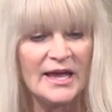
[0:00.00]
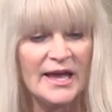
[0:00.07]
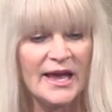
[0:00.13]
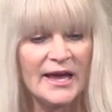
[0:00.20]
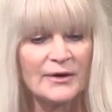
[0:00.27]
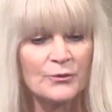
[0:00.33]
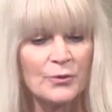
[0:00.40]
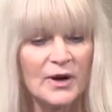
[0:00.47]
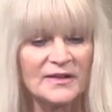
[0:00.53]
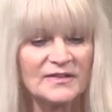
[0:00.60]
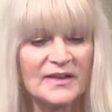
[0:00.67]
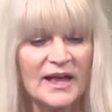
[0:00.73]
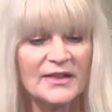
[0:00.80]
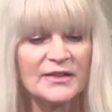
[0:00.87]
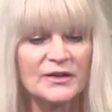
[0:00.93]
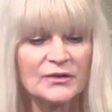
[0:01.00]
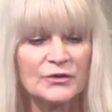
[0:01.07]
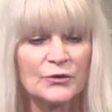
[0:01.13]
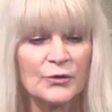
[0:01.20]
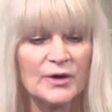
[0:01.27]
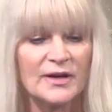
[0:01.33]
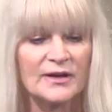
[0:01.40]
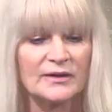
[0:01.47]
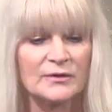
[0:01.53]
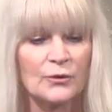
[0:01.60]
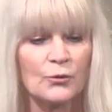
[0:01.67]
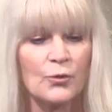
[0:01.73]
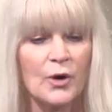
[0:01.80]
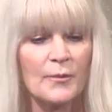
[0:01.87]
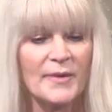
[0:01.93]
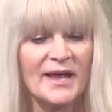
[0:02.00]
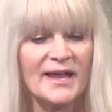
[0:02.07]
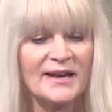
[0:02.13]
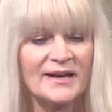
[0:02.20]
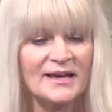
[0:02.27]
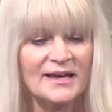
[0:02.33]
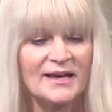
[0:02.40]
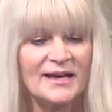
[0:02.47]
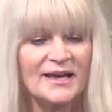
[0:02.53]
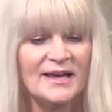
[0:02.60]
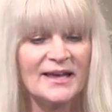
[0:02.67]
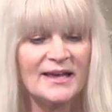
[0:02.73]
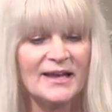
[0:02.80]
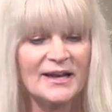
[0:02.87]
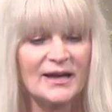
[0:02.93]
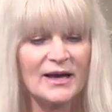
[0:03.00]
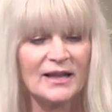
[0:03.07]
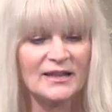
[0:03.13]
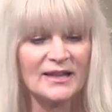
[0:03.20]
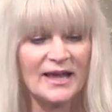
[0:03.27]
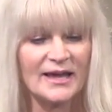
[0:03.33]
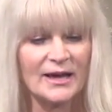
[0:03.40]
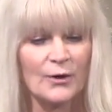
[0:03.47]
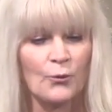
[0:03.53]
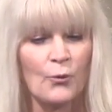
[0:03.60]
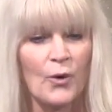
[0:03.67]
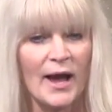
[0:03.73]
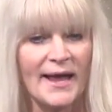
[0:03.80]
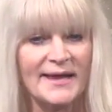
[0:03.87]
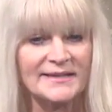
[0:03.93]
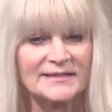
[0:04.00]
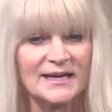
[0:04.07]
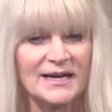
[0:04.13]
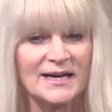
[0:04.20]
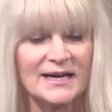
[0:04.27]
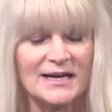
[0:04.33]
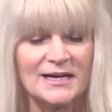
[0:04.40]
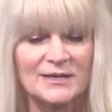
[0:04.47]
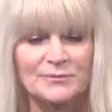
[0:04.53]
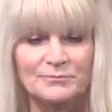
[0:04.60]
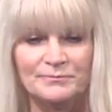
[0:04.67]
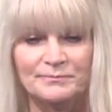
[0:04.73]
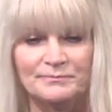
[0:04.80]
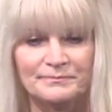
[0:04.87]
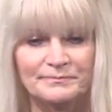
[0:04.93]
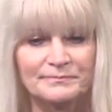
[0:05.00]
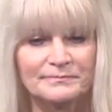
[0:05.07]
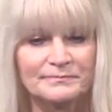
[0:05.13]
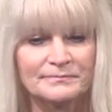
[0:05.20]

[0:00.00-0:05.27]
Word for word: And what's on the screen is a woman in a like a white um,